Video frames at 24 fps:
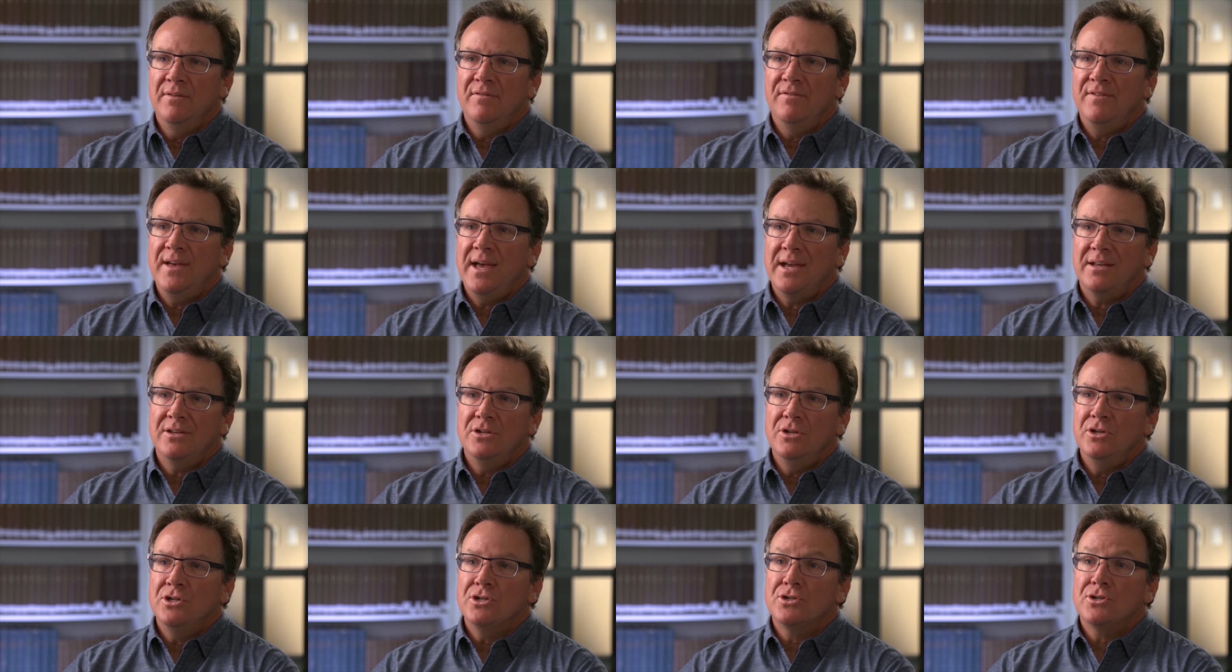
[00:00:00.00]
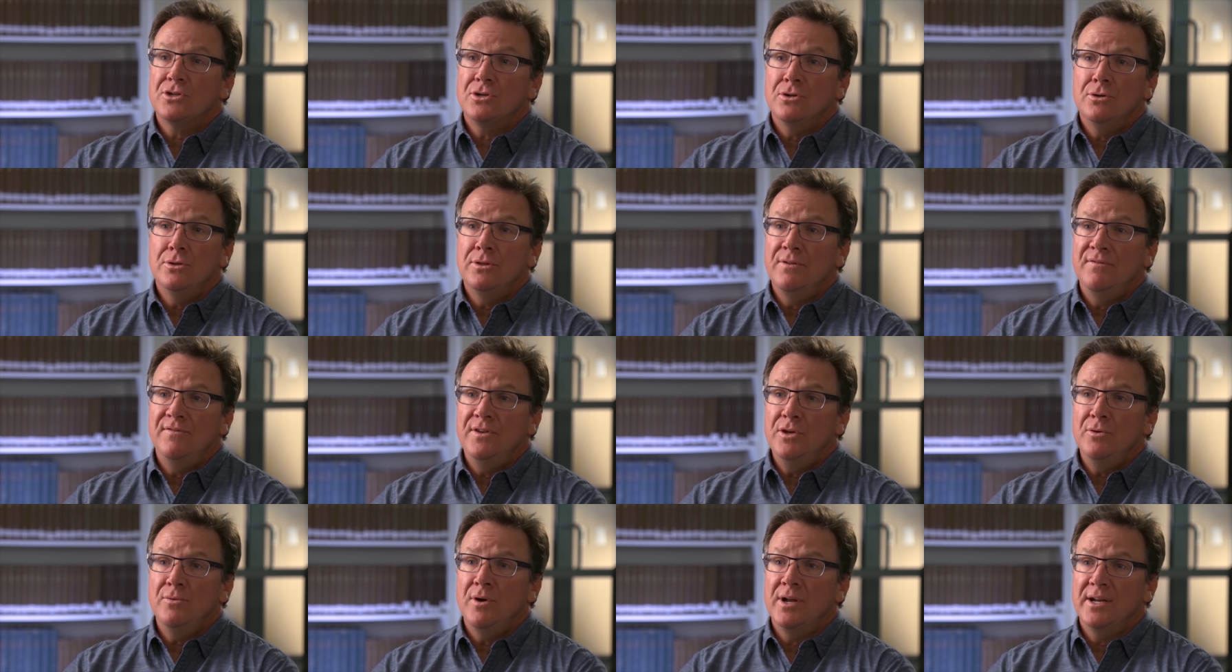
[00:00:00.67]
In fact, you just turn
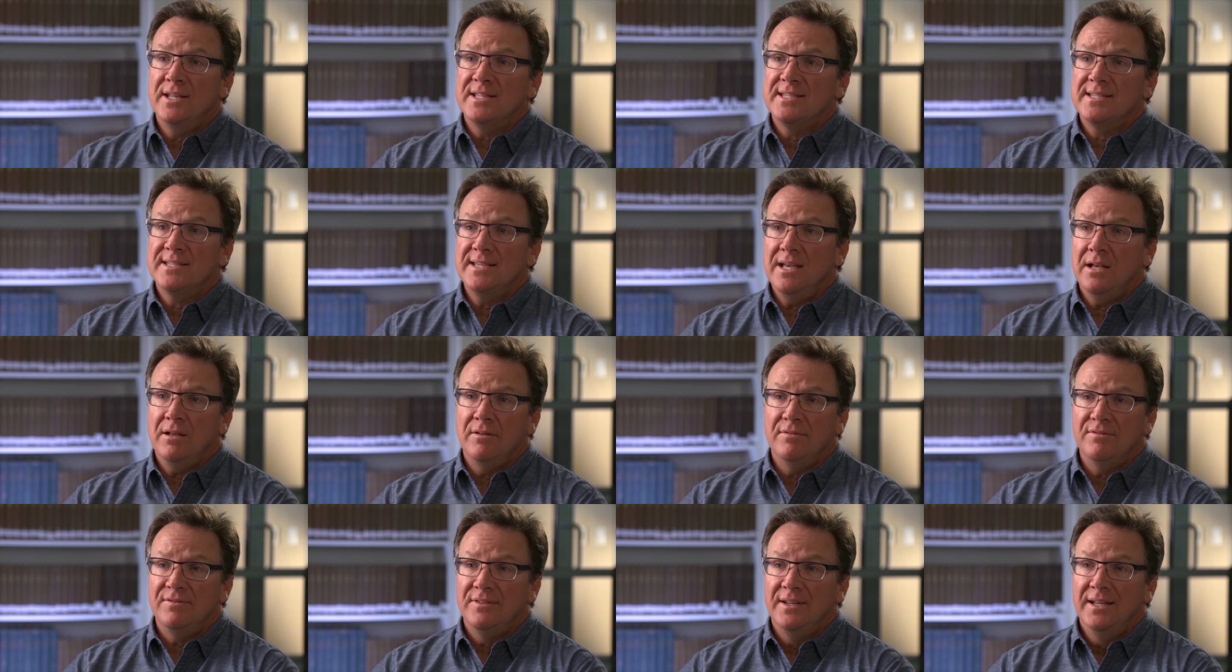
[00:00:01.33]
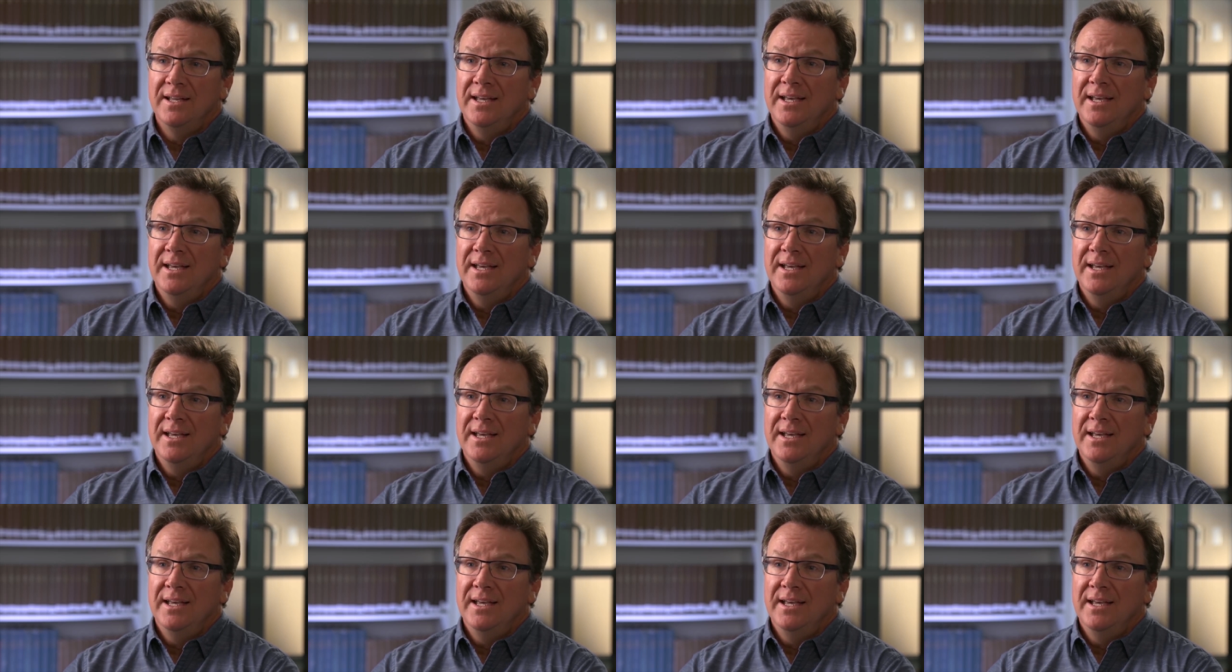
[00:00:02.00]
the view on itself,